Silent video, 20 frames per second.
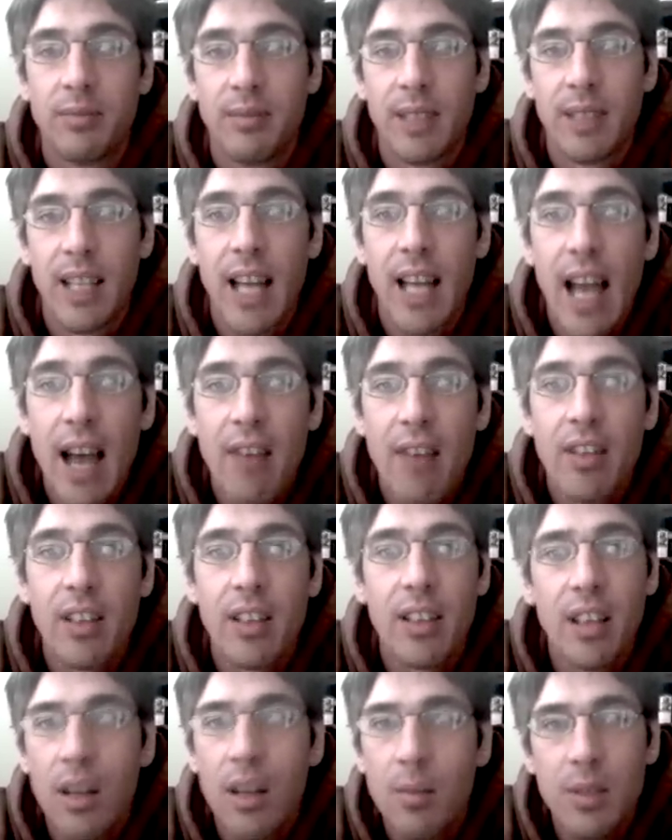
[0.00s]
They
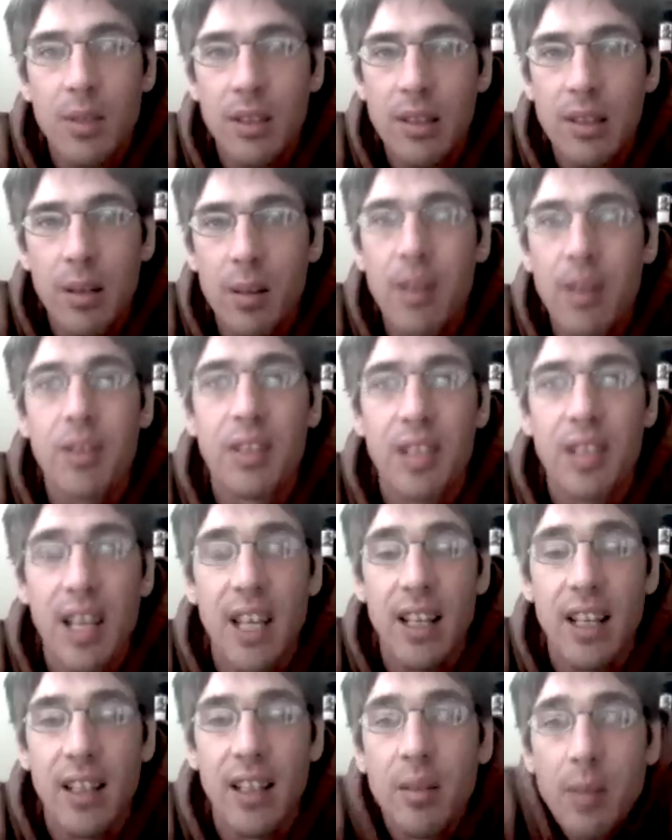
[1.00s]
haven't come to some
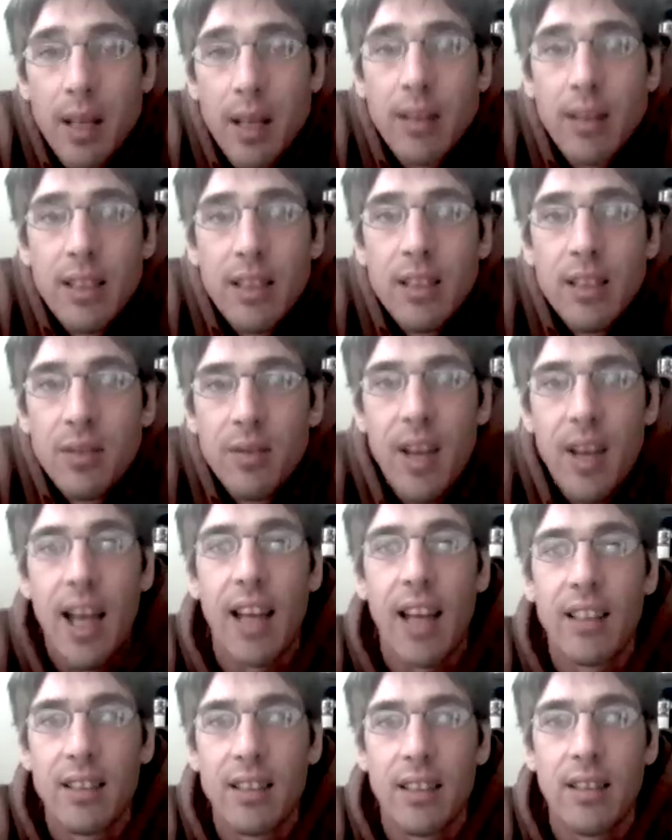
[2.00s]
understanding about these
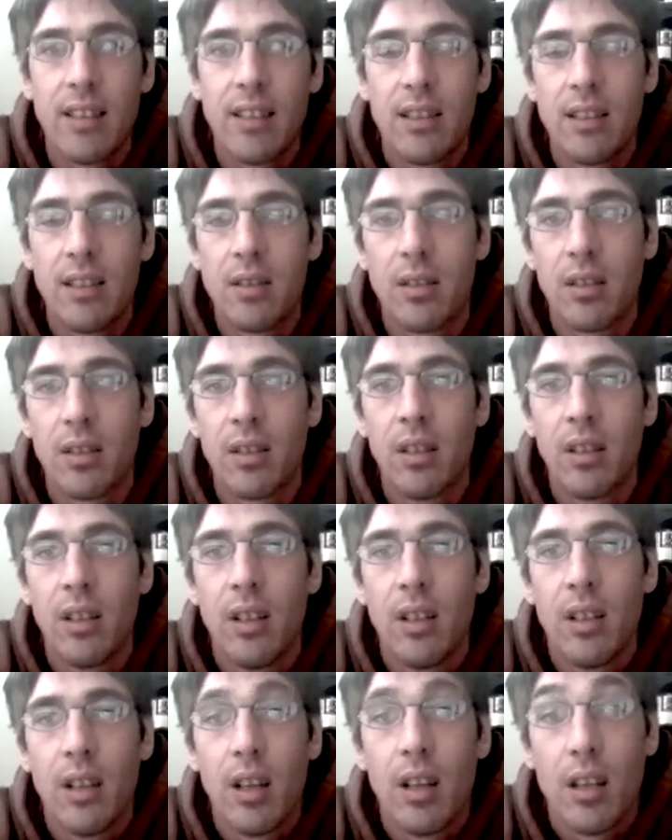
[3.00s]
facts that these are
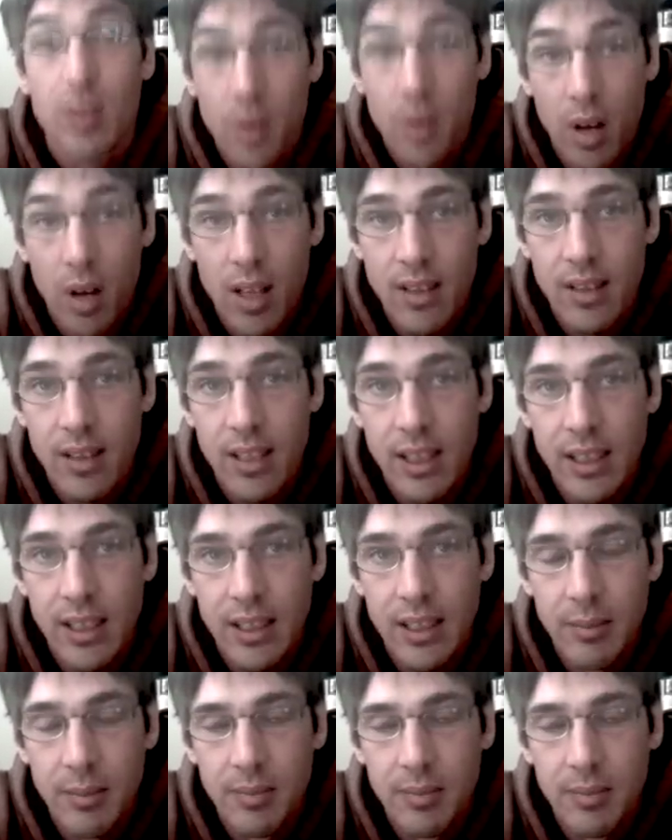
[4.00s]
atrocities.